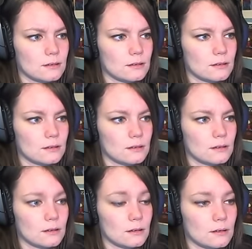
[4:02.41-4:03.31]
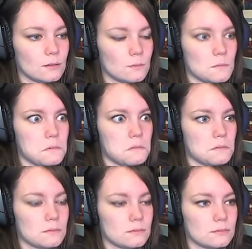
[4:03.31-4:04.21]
(no one is talking)